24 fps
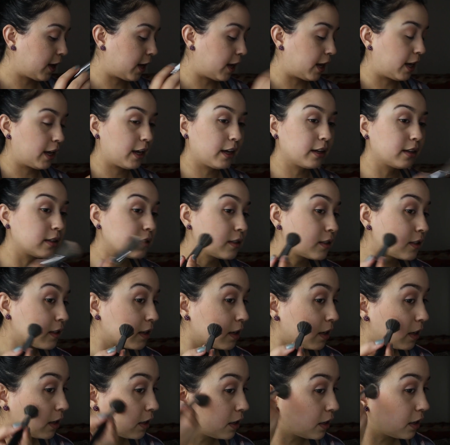And
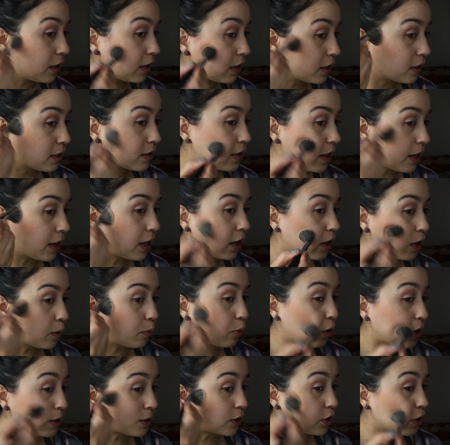it is a
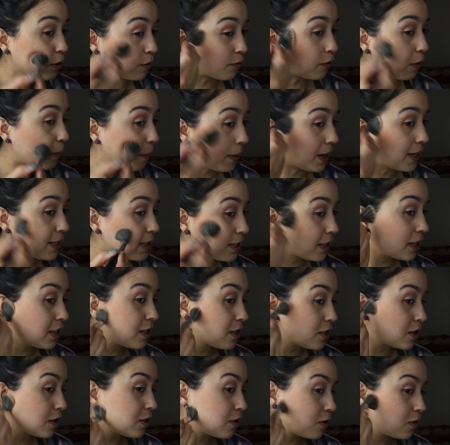good bronzer for my
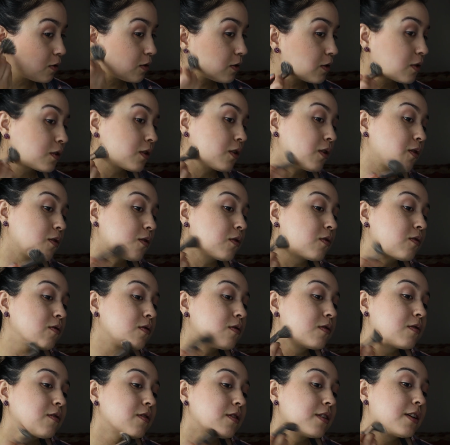skin tone, so
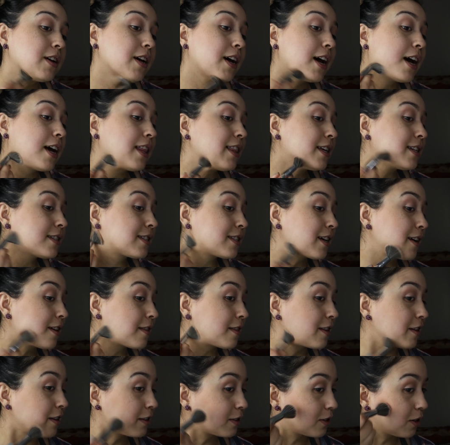at least I
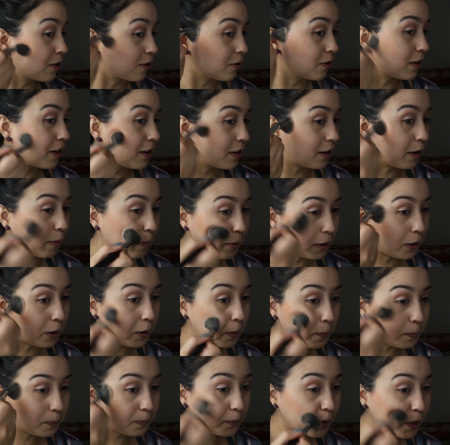think so, right? I'm
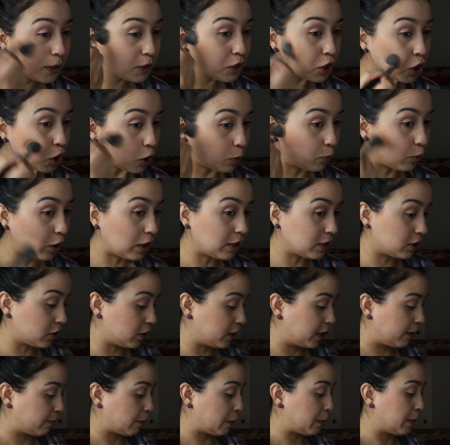like, it's a good
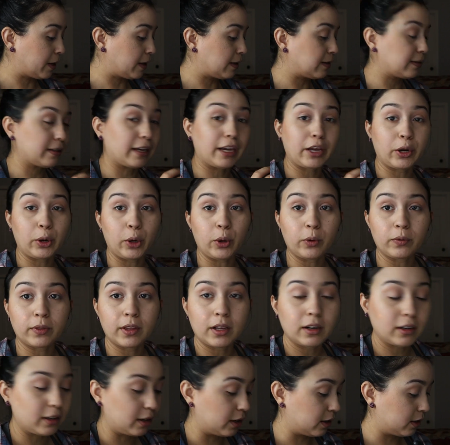bronzer, and everybody's like, no,
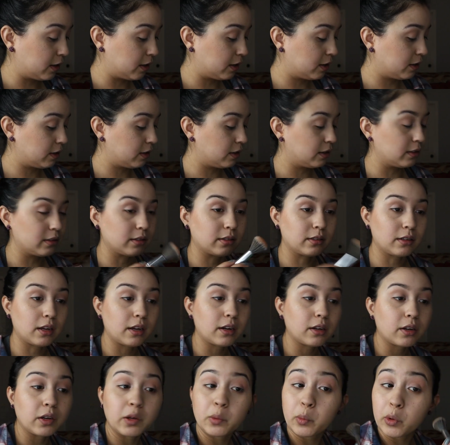Talia, it is
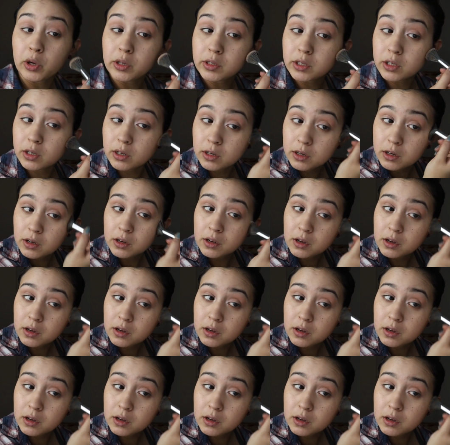not a good bronzer.